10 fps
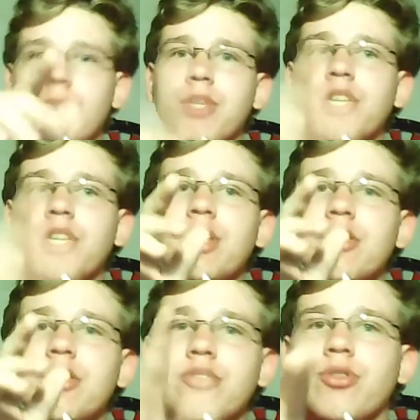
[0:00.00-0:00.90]
be
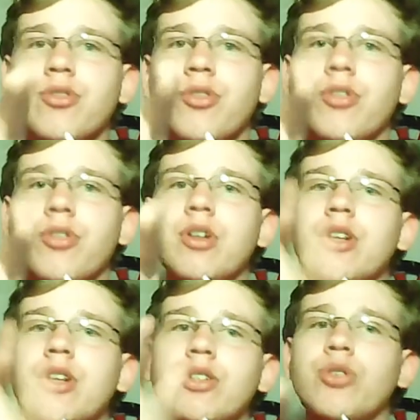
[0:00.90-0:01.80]
sure
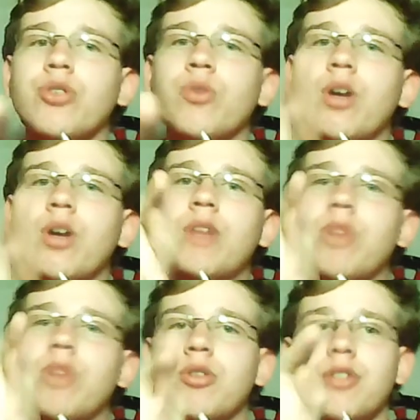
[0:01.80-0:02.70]
to
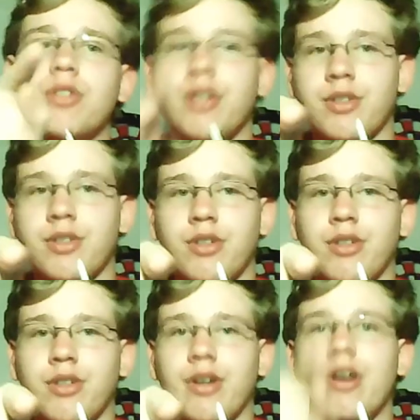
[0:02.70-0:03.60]
post things
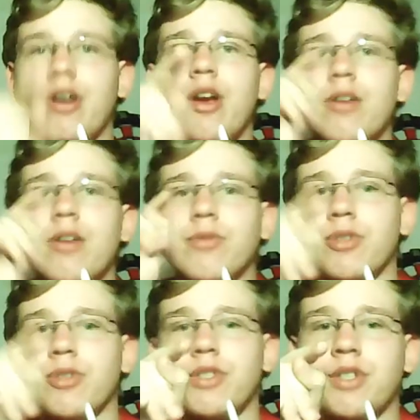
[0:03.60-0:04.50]
on there.
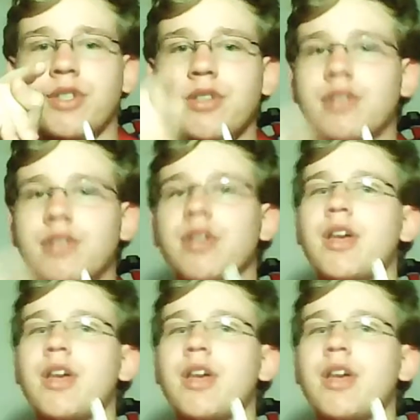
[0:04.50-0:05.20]
For instance,